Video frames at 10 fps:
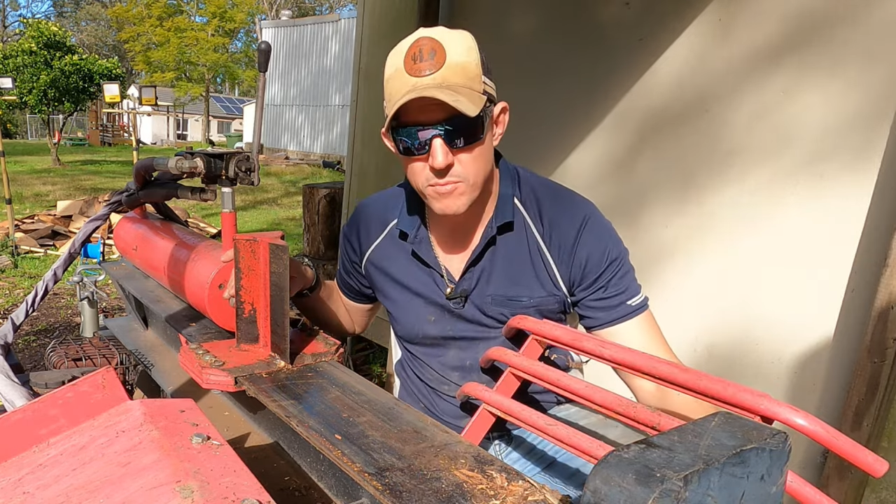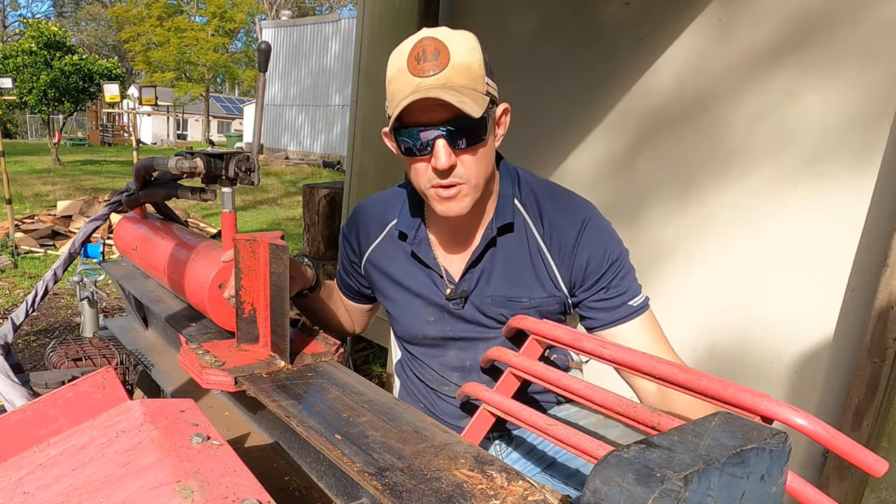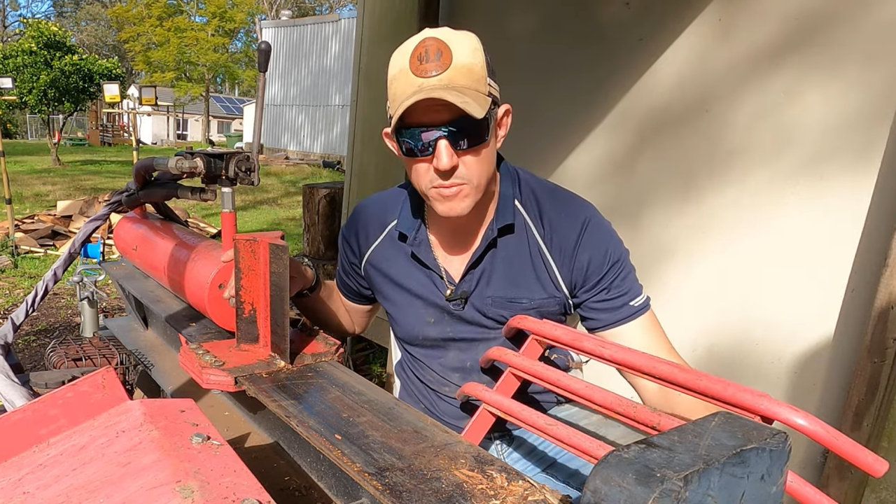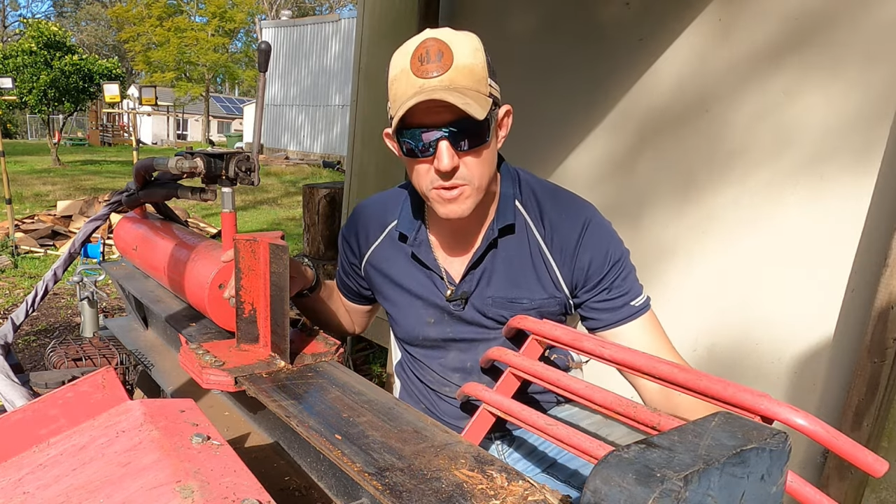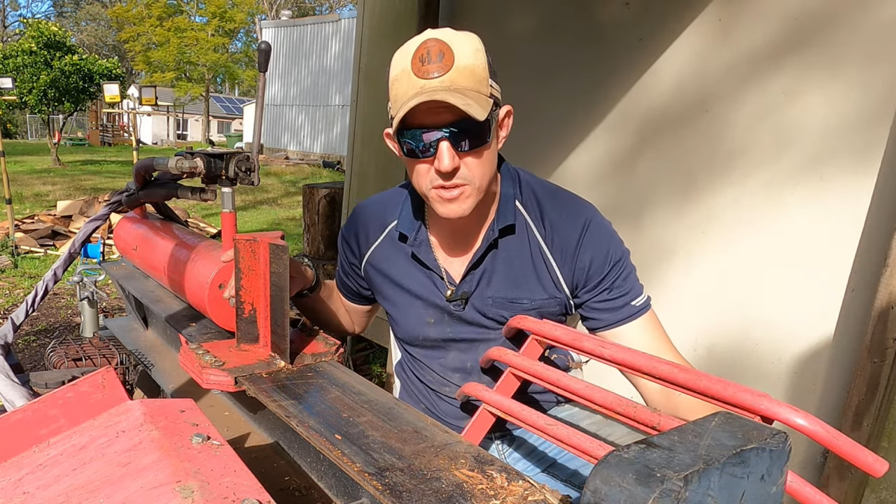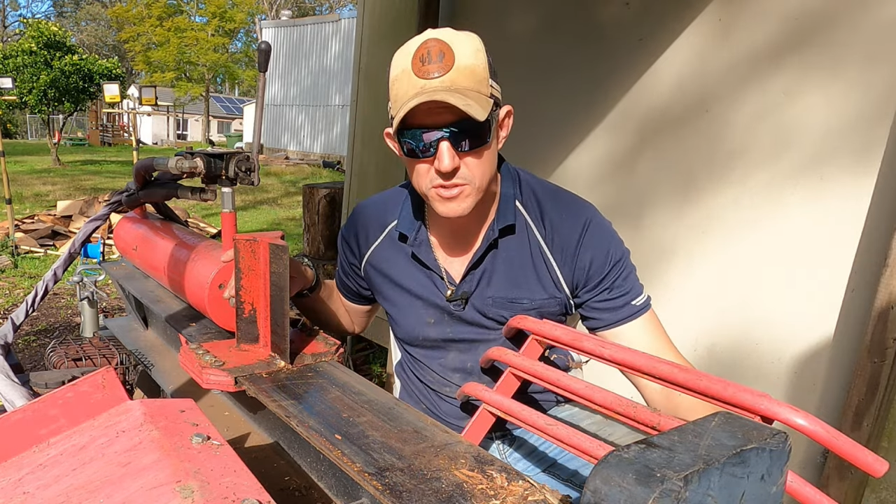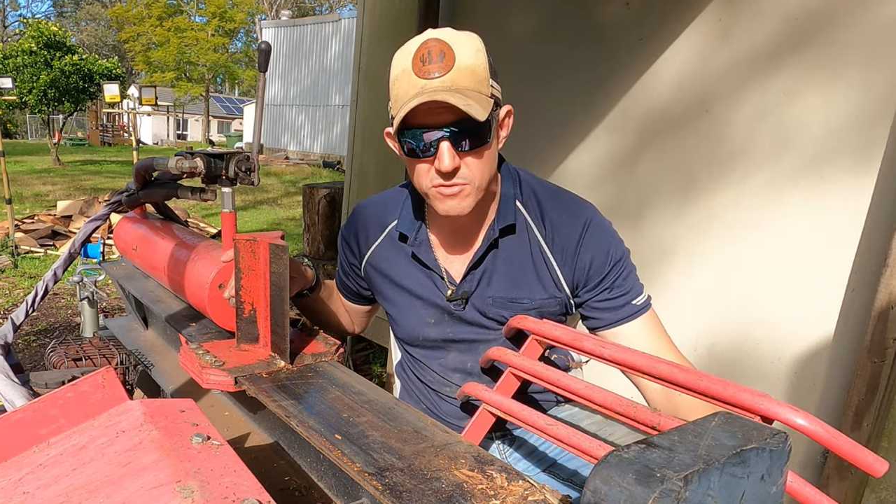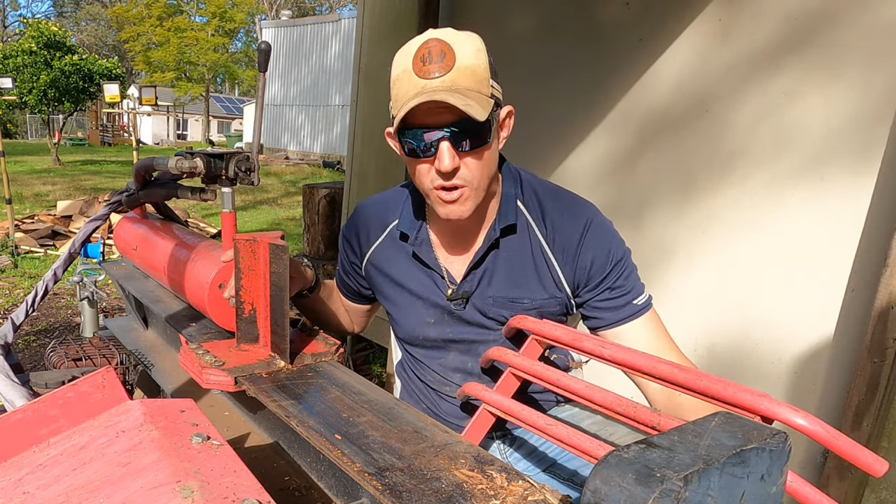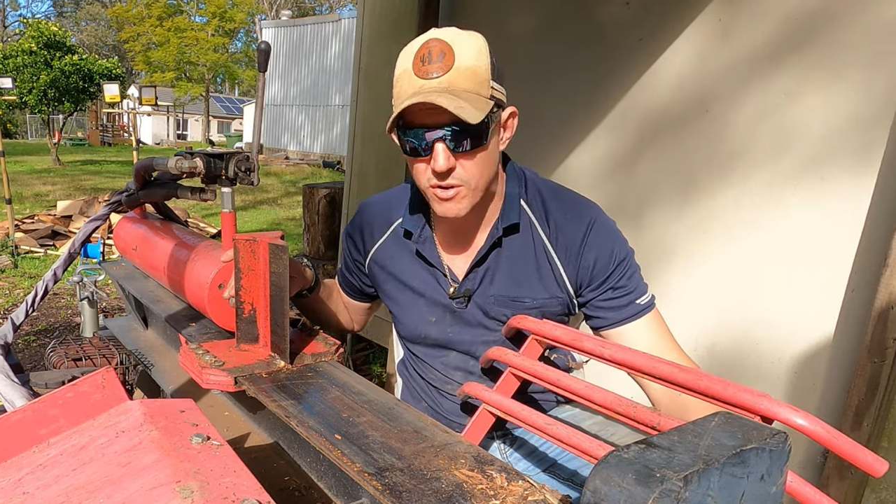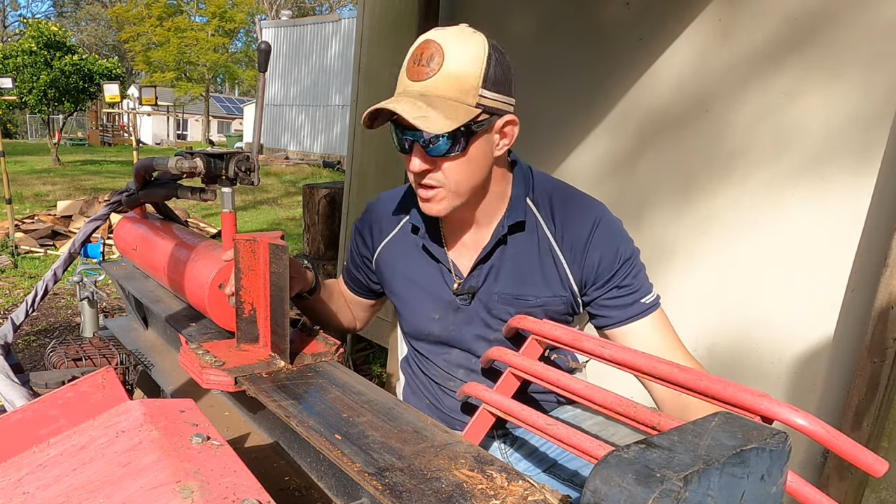millimeter
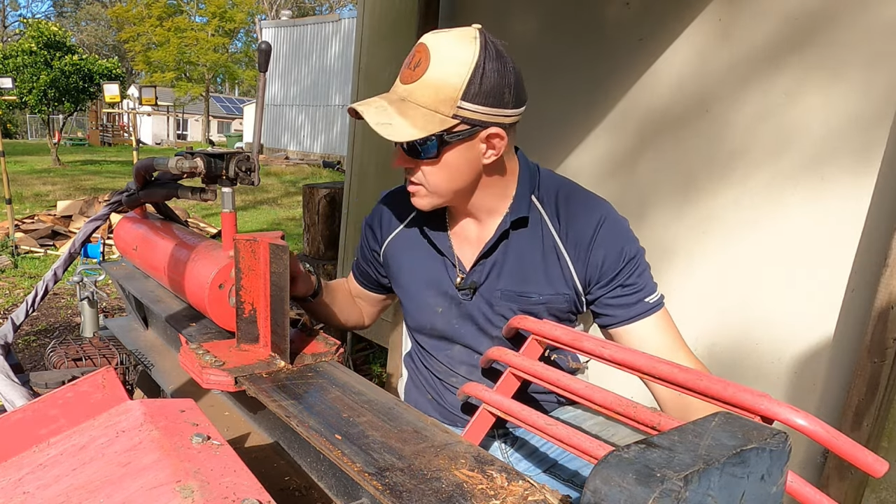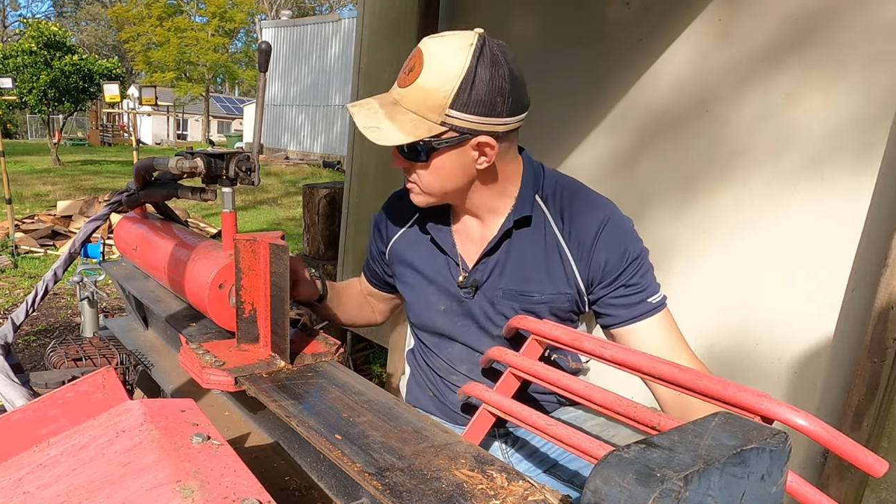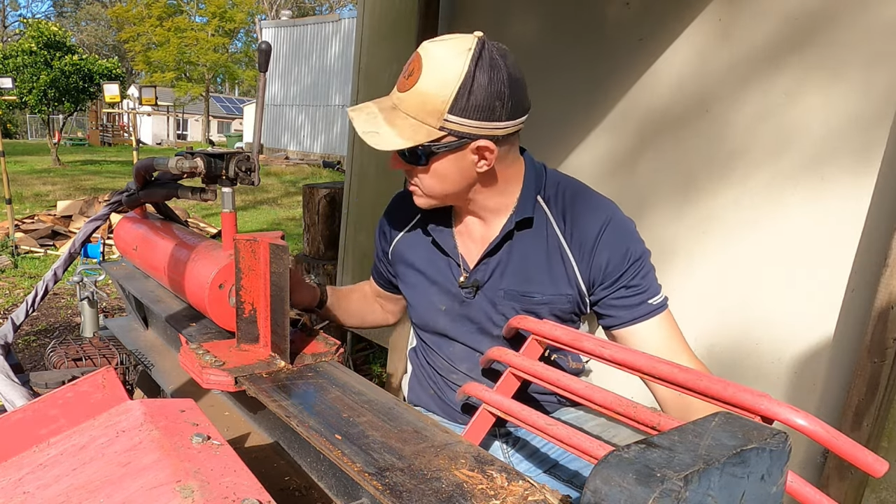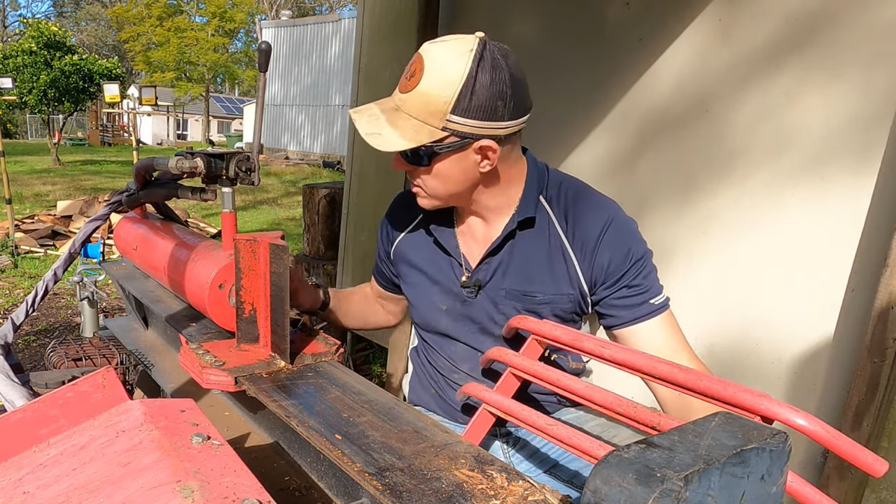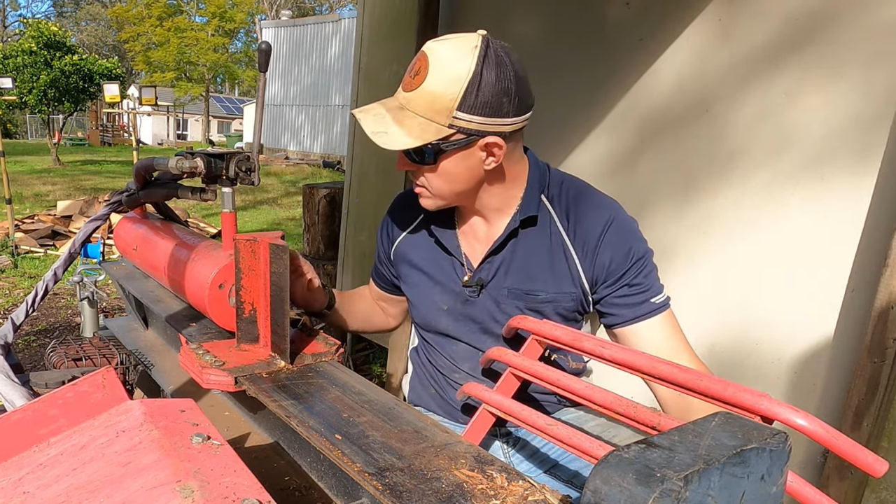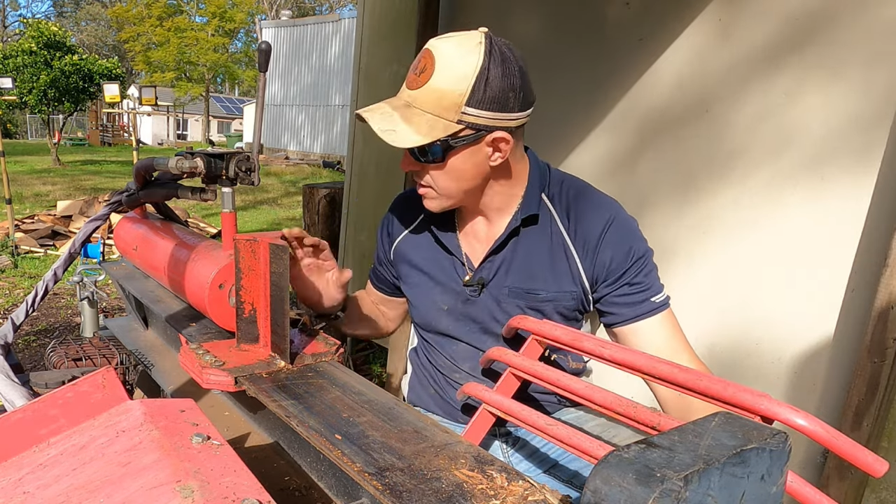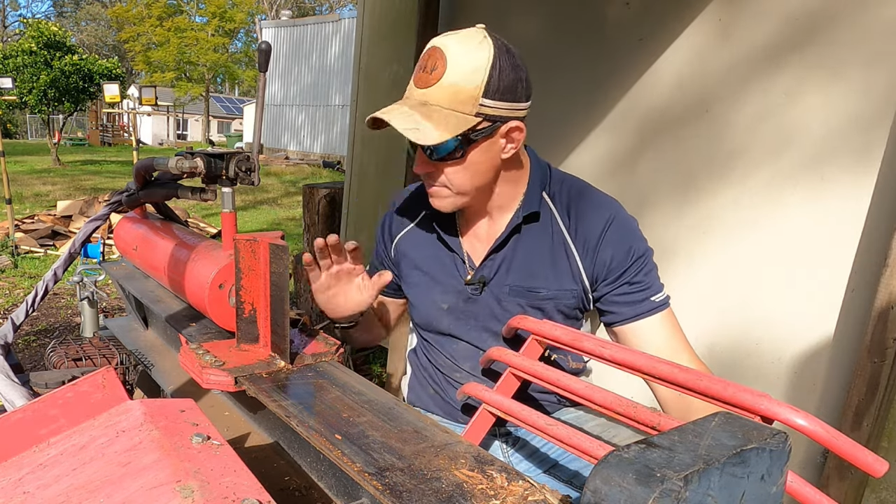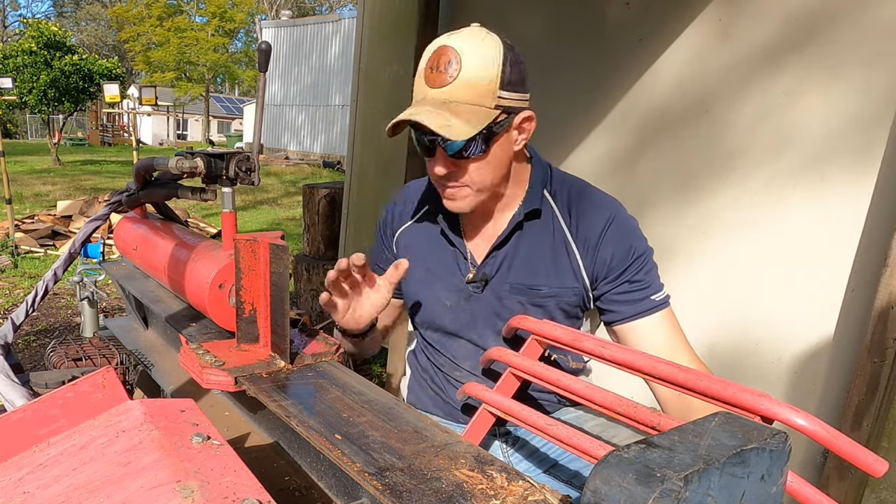stroke cylinder,